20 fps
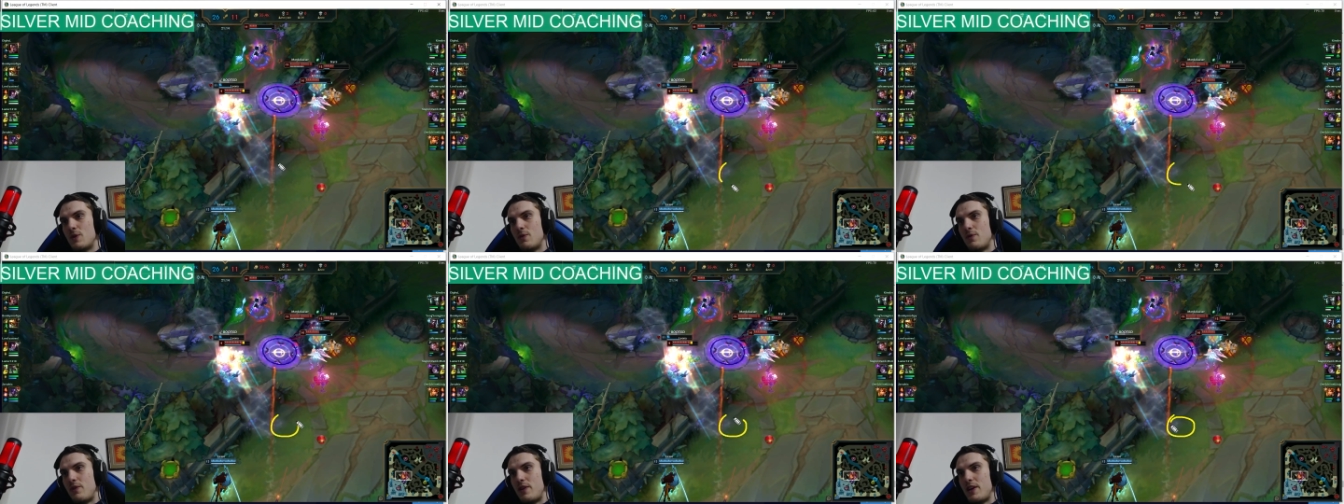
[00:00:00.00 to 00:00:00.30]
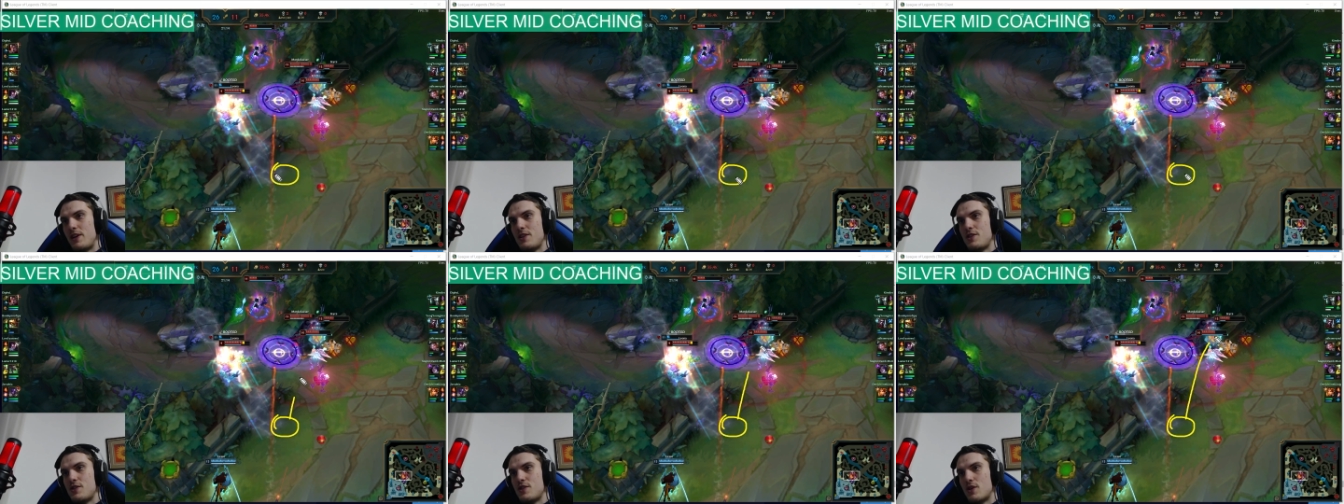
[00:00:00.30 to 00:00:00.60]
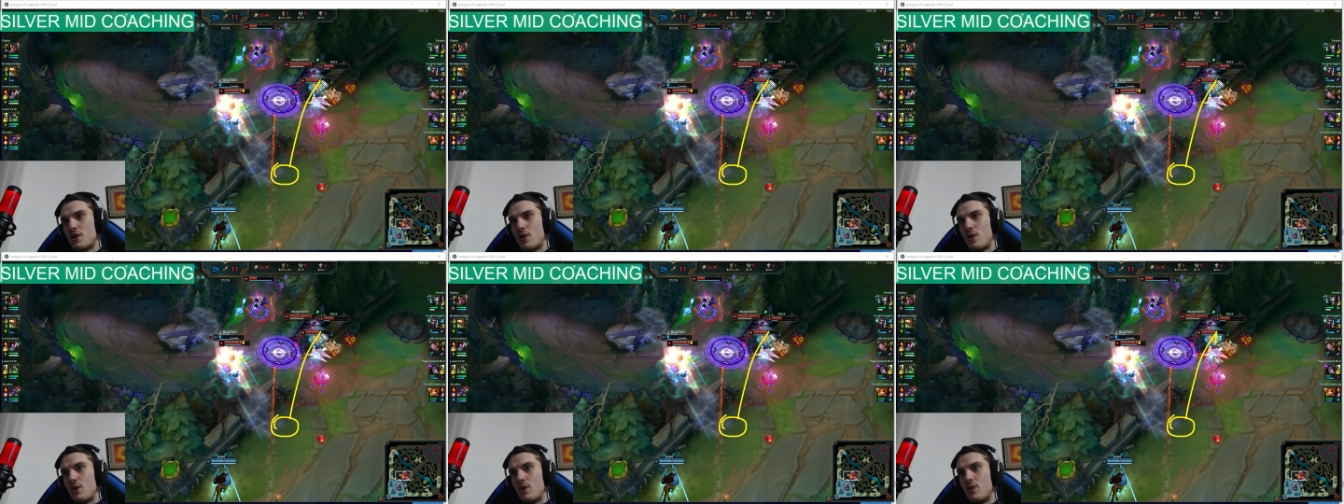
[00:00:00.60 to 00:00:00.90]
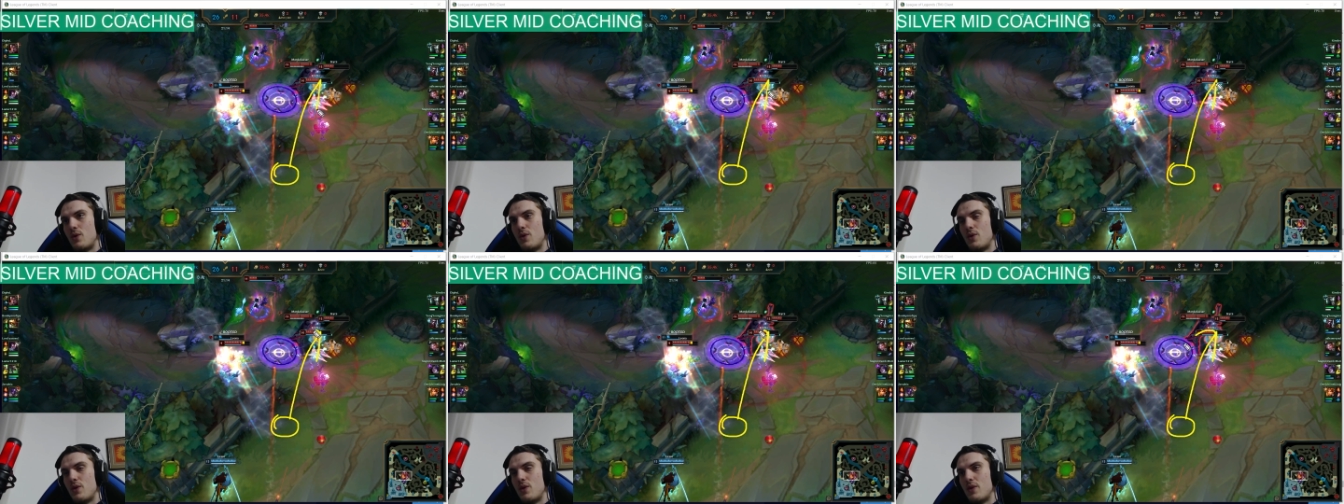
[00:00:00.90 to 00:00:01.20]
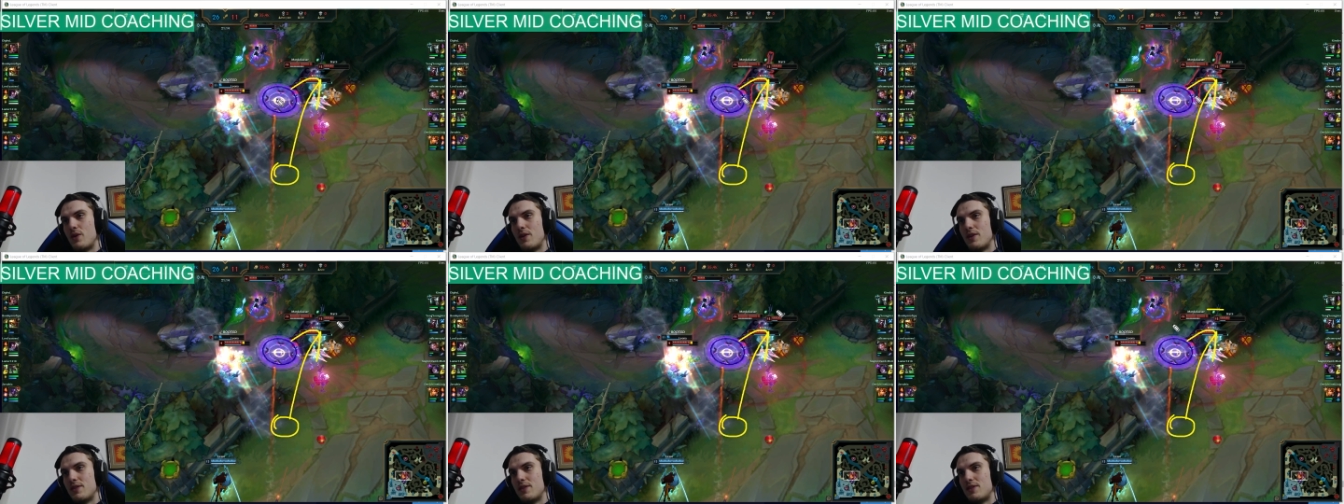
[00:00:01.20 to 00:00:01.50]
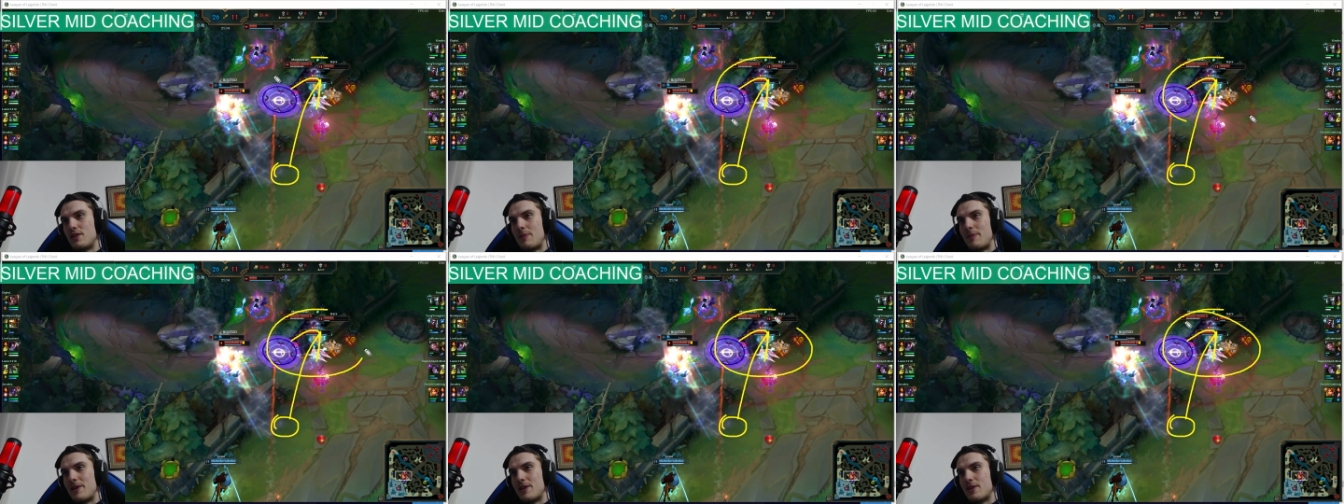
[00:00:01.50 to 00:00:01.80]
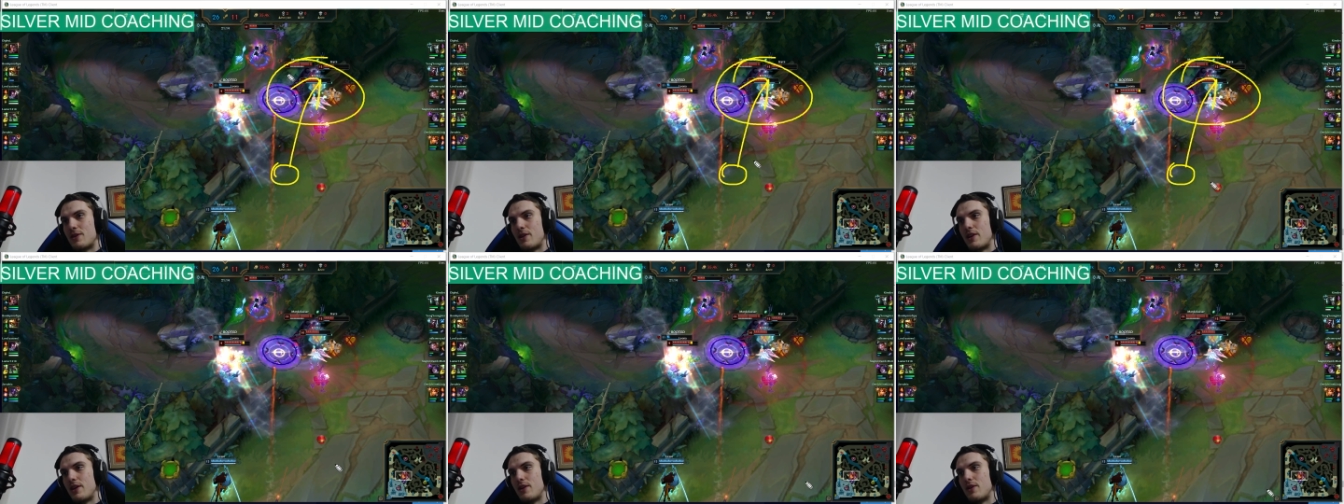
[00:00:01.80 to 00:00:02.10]
Flash Q. Three-man
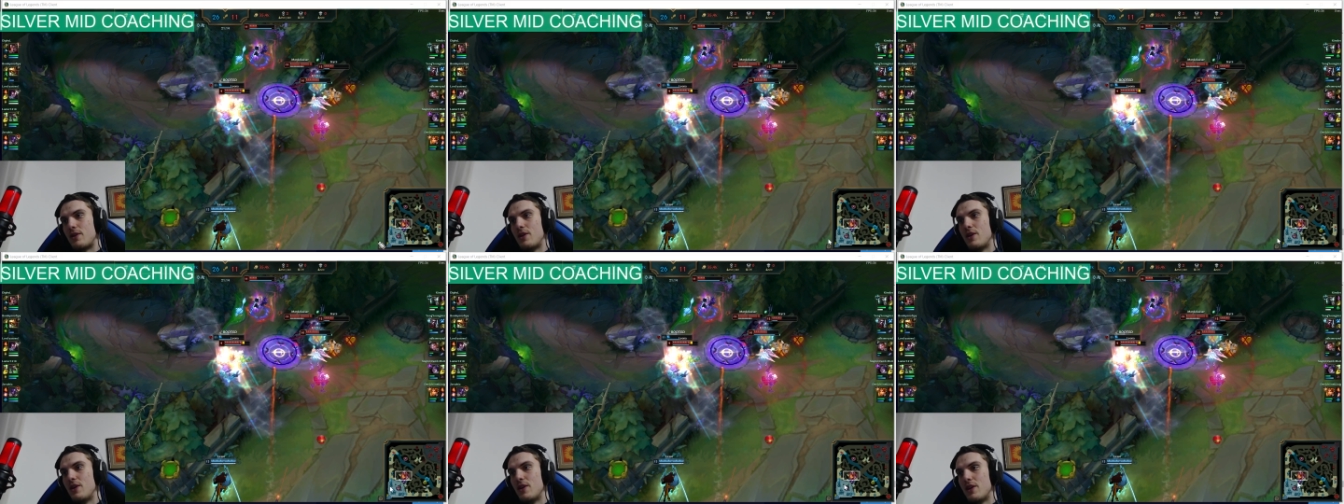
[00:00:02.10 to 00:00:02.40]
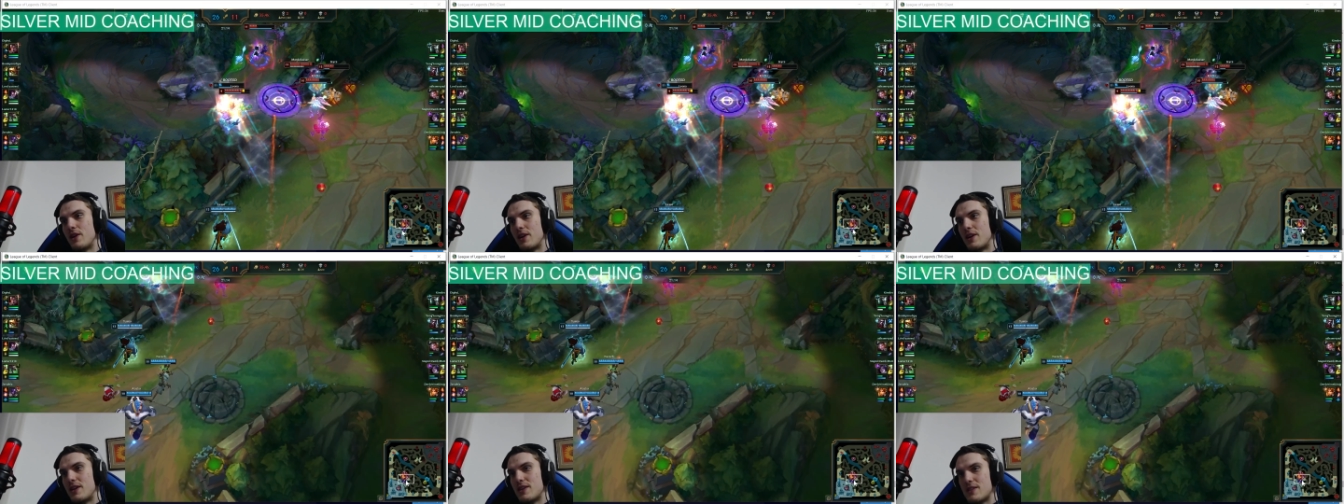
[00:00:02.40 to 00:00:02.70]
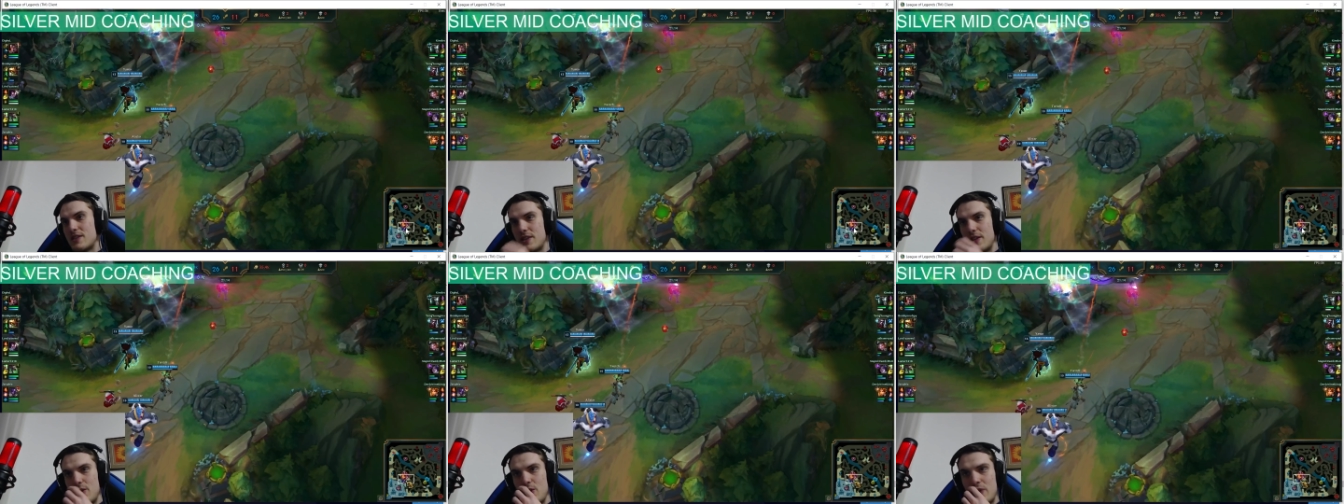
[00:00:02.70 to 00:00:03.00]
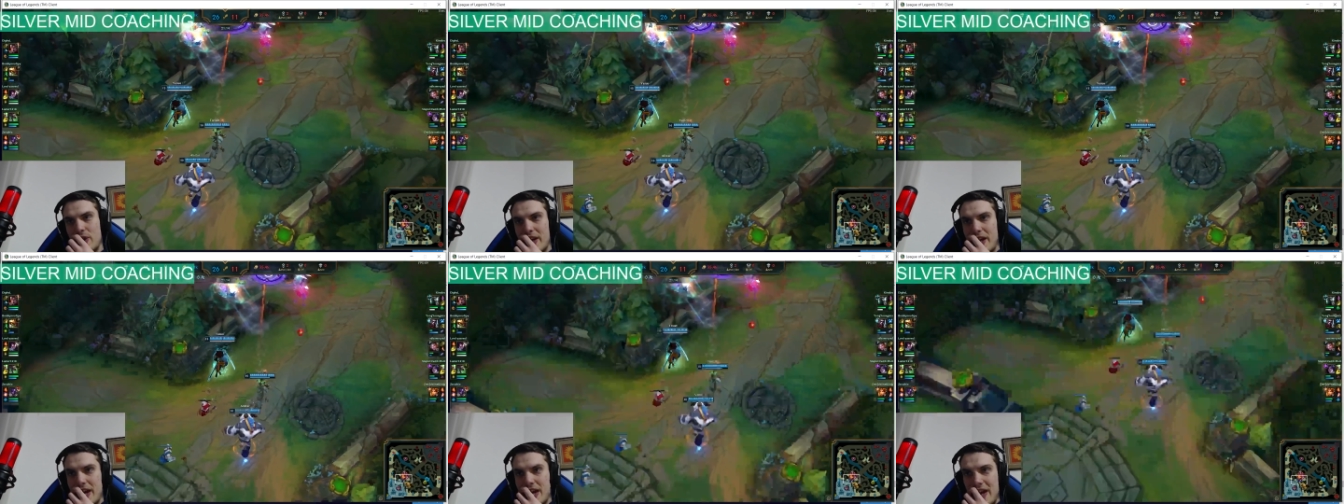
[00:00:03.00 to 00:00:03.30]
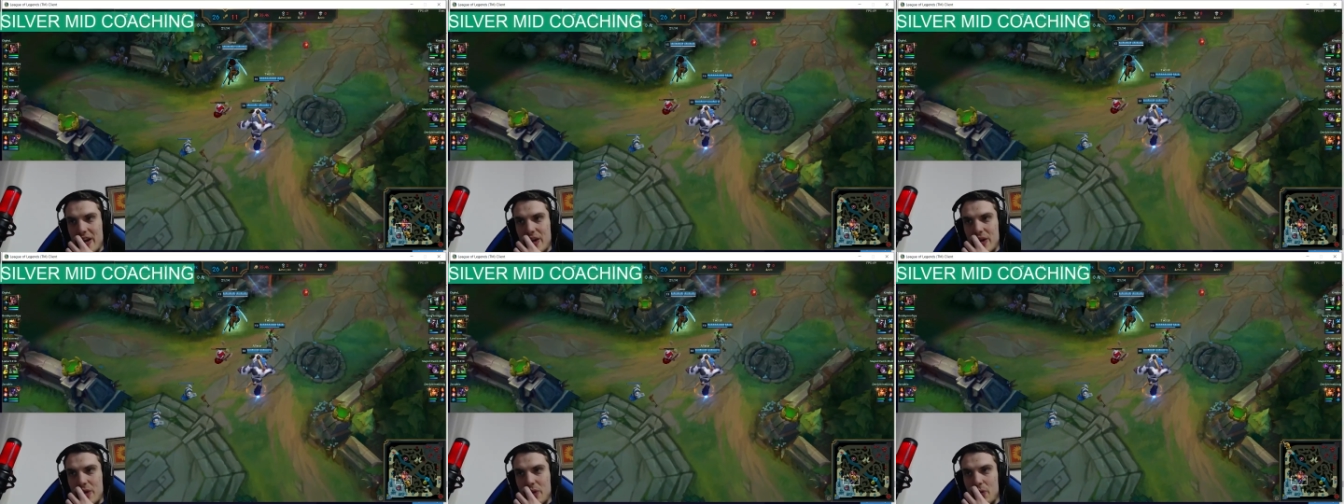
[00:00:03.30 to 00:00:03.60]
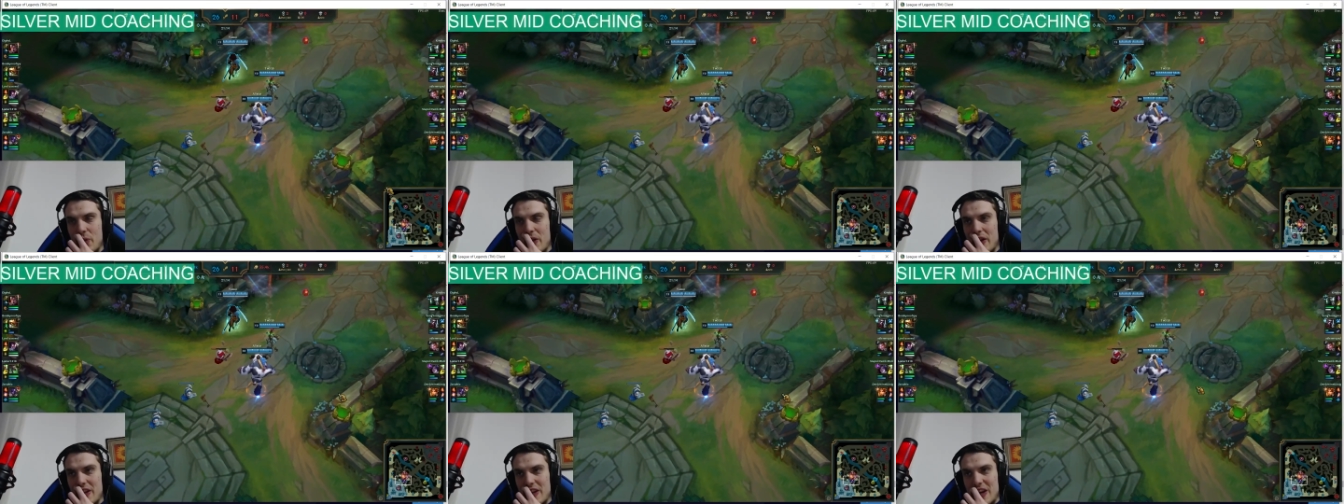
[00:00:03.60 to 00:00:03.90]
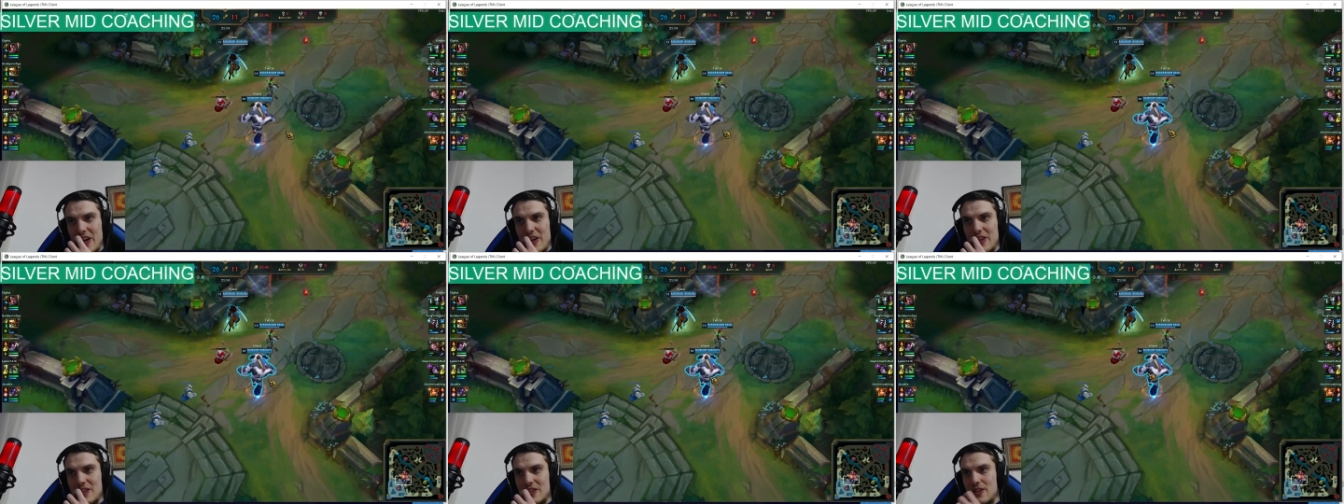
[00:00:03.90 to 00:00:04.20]
tornado. Because you can wait
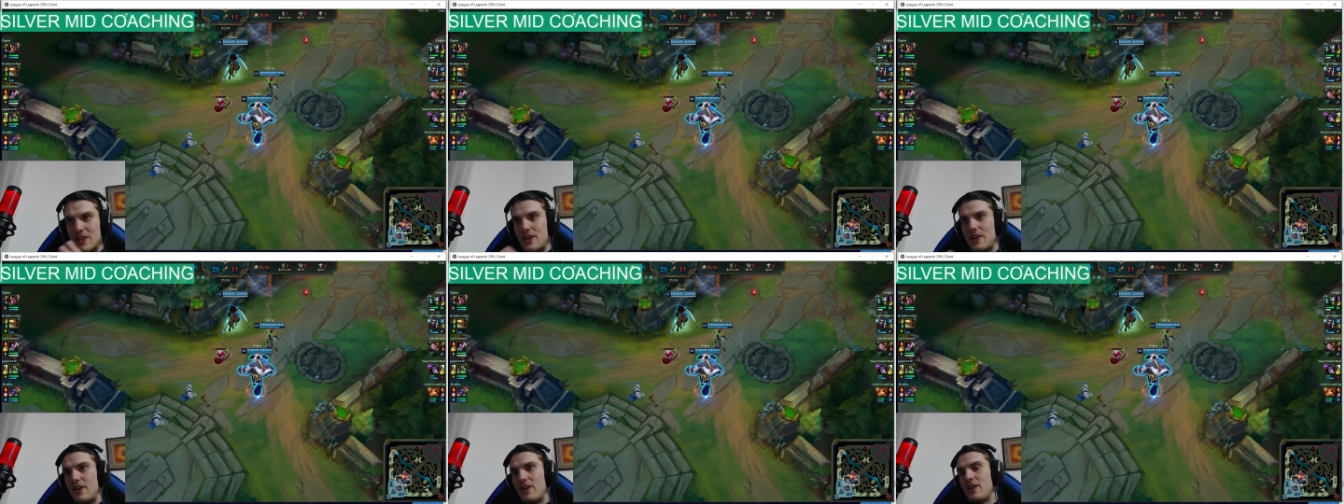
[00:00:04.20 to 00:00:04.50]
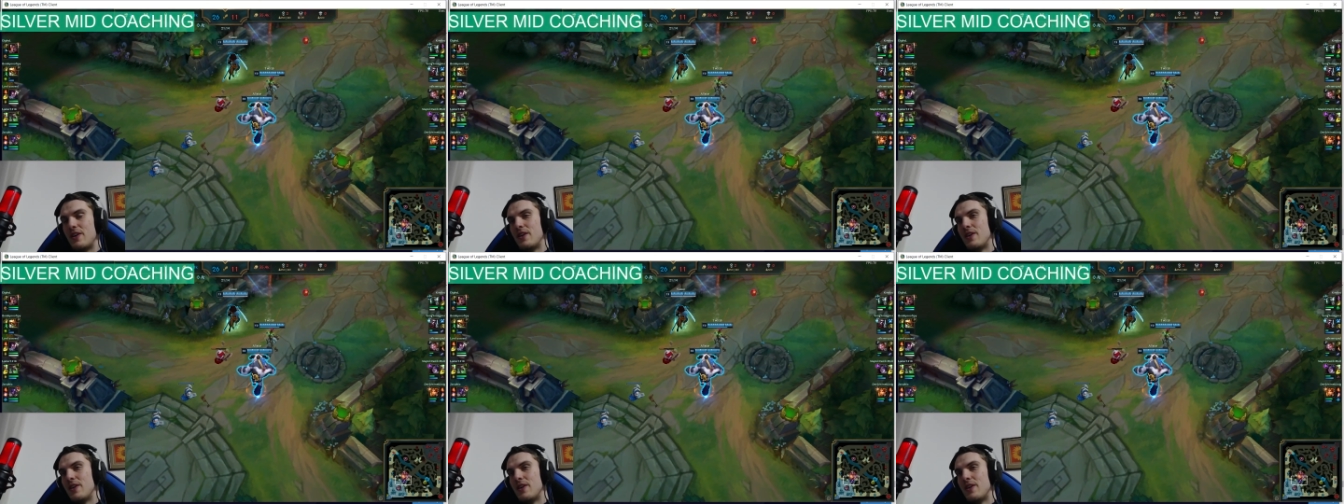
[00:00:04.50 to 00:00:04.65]
Alistar.